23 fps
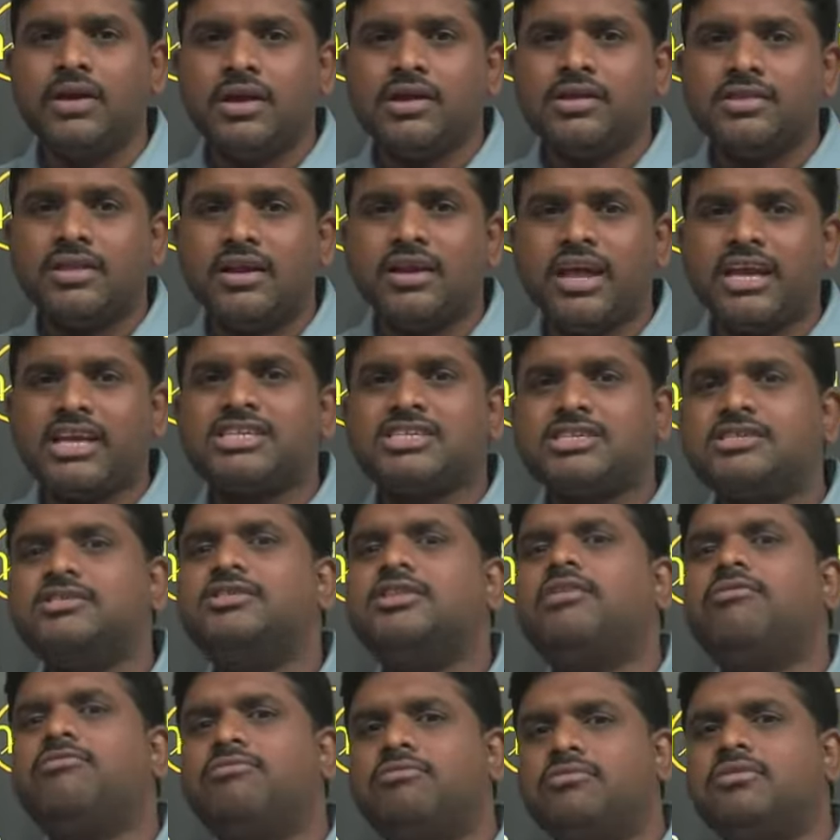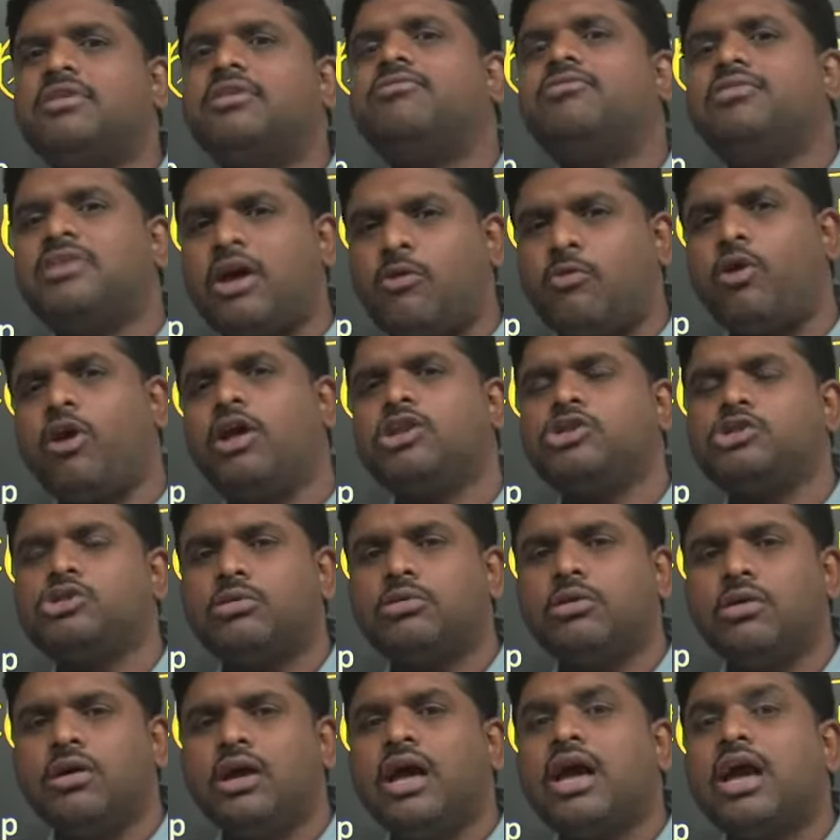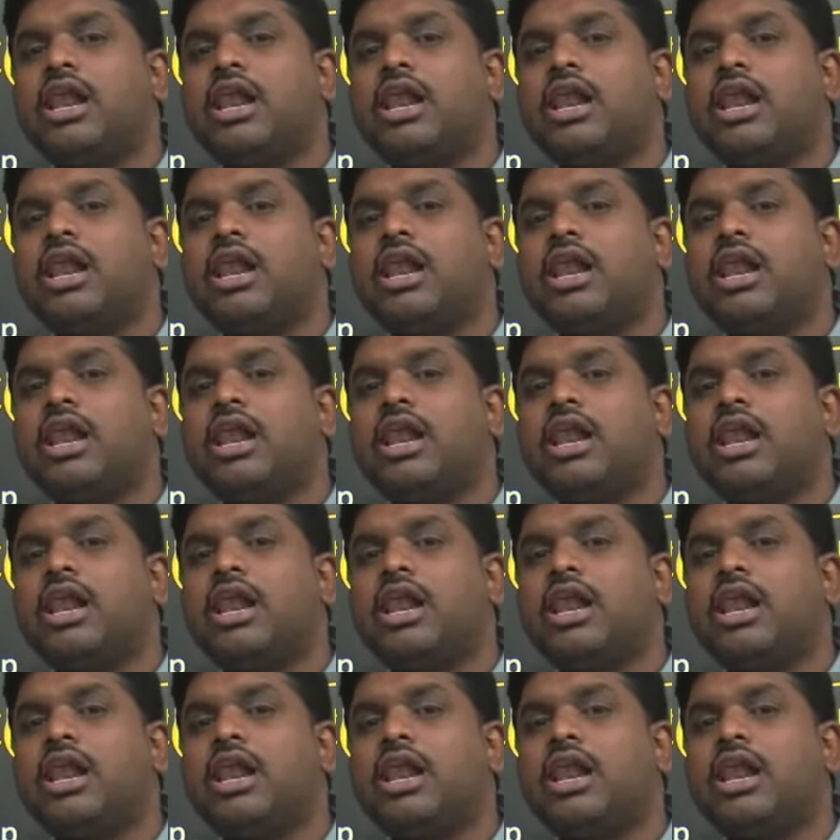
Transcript: The next, now also,